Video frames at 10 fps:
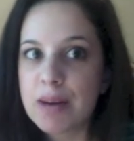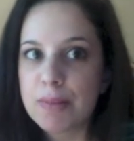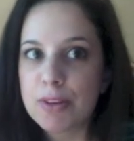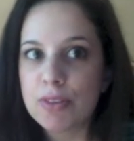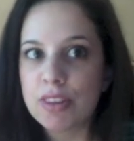
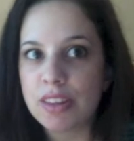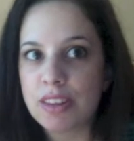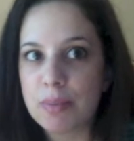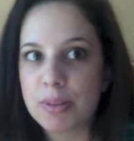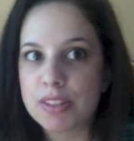but you'd think
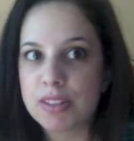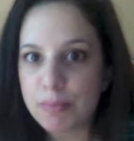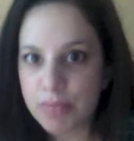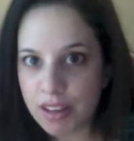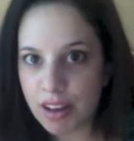they put
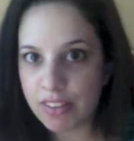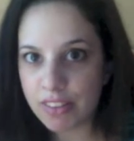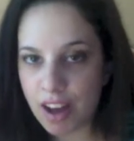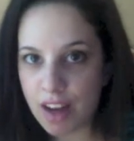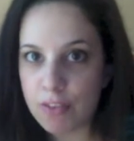something on
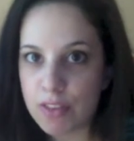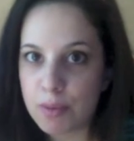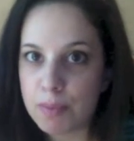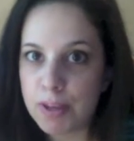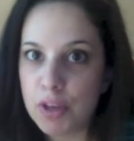the cover that
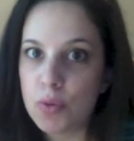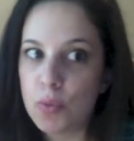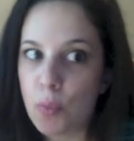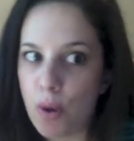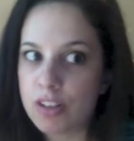would make you
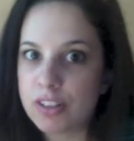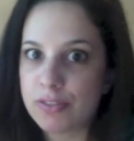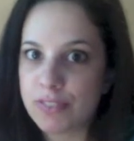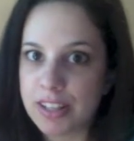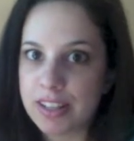want
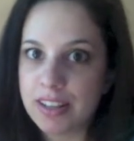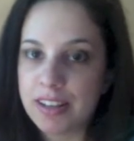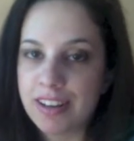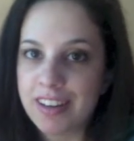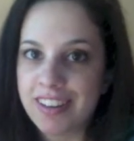to read it.
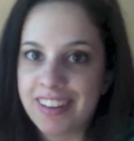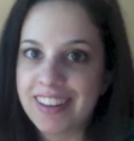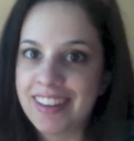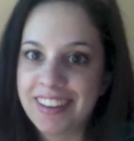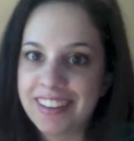
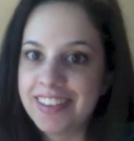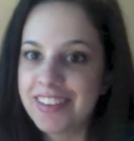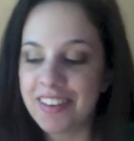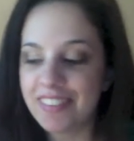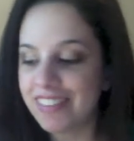
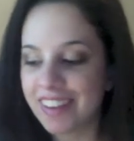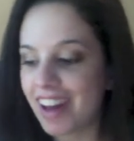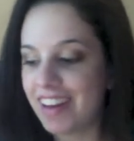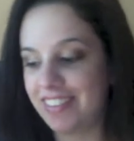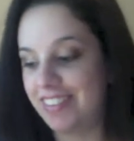Like,
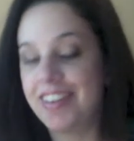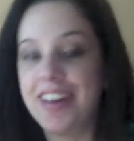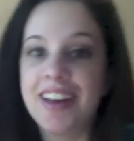I don't know.